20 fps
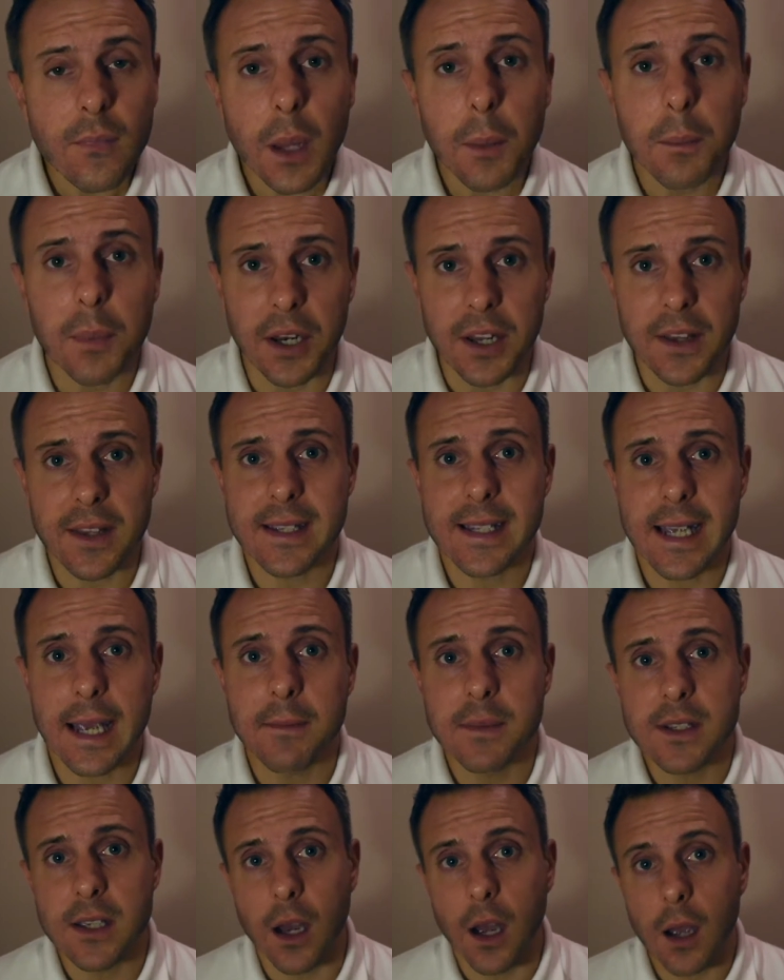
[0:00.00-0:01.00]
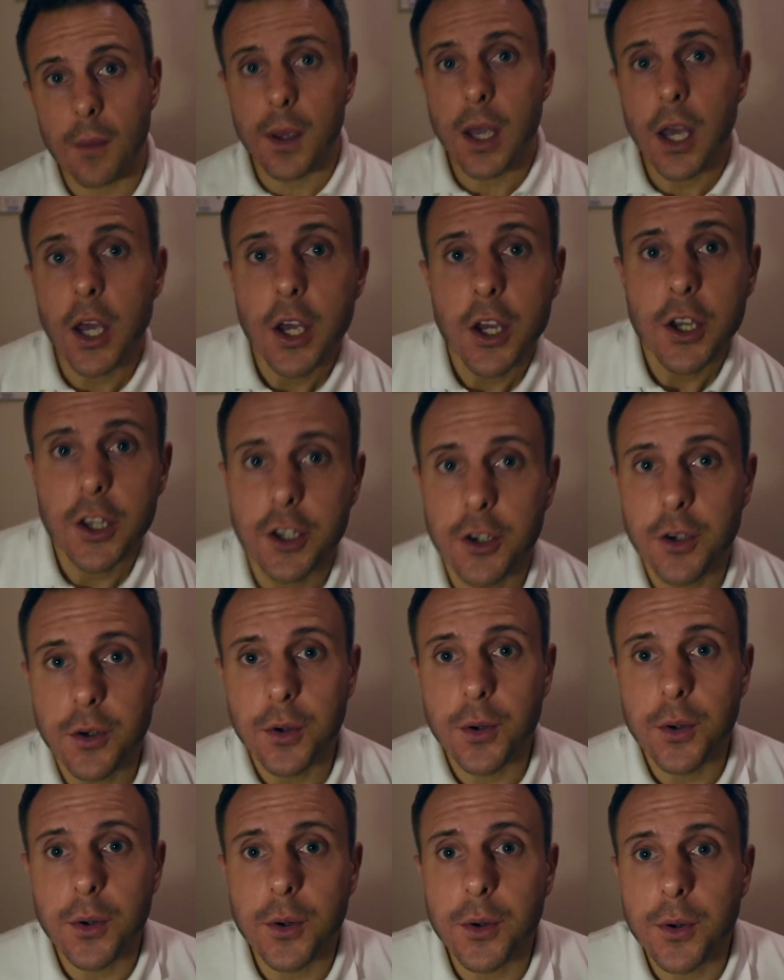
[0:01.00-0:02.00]
but at the same time,
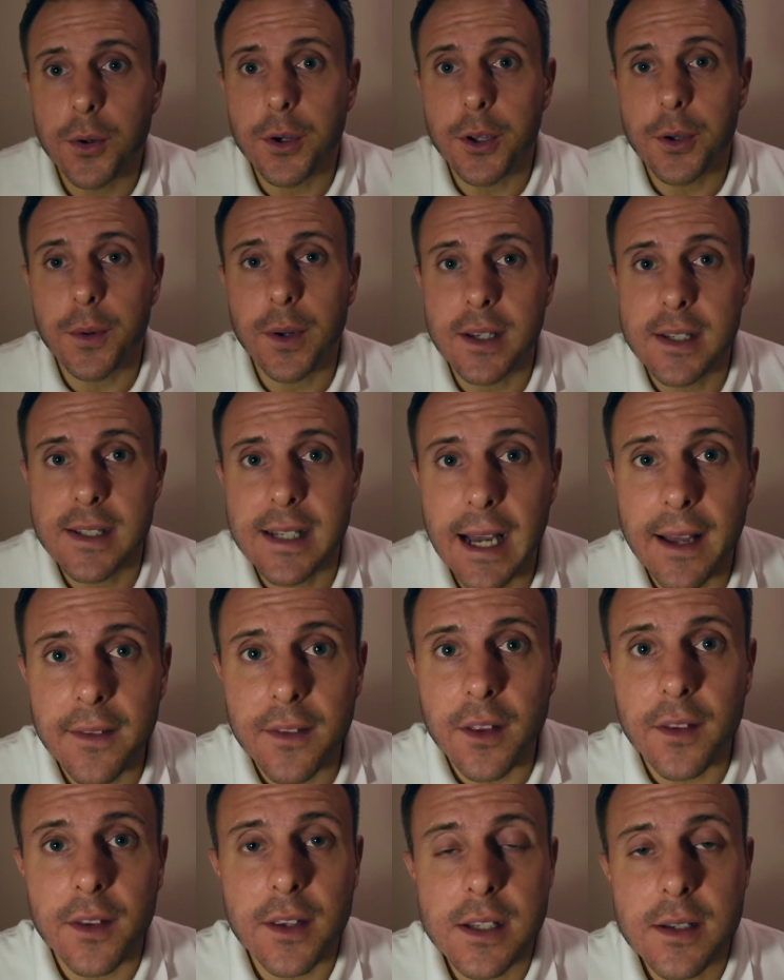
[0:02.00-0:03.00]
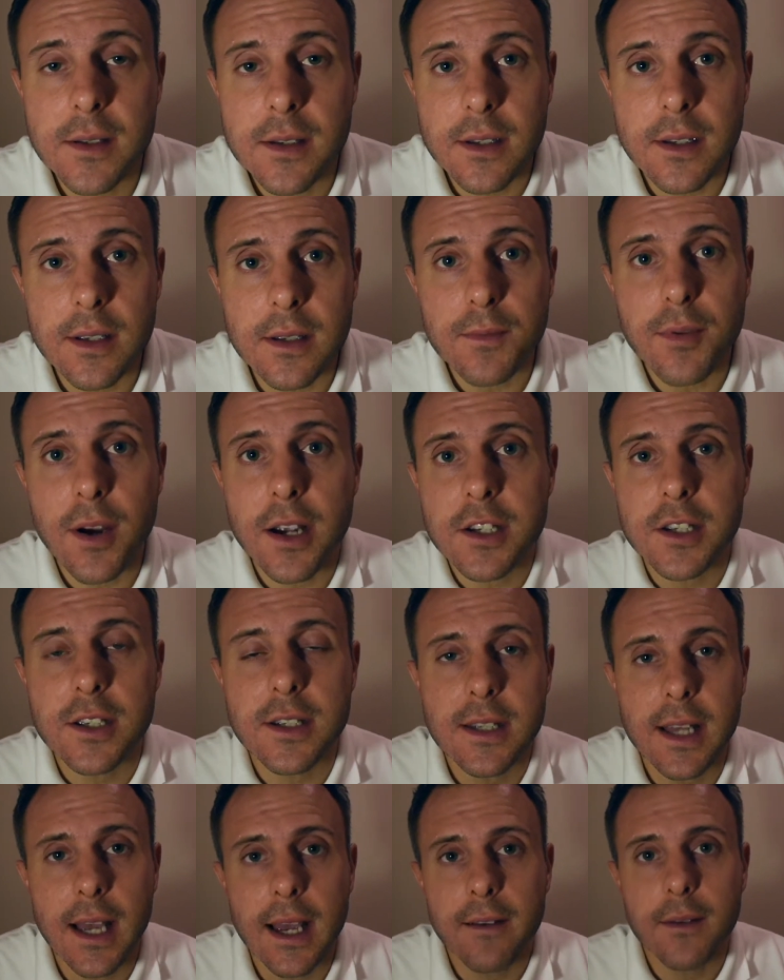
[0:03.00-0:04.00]
you understand that there's pressures
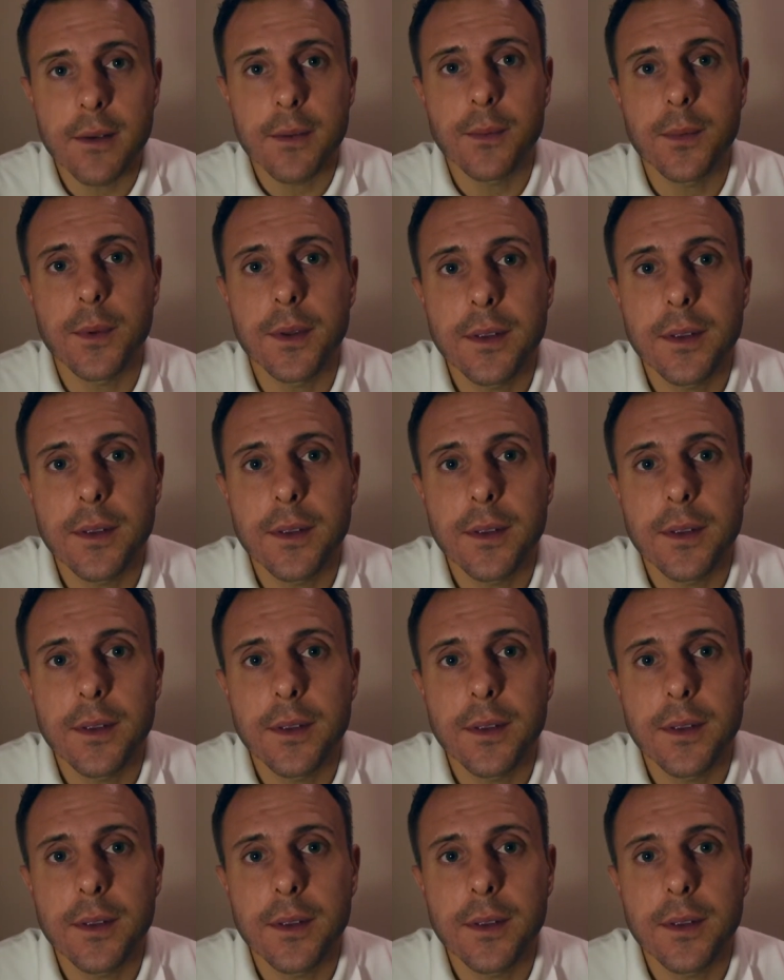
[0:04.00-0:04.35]
there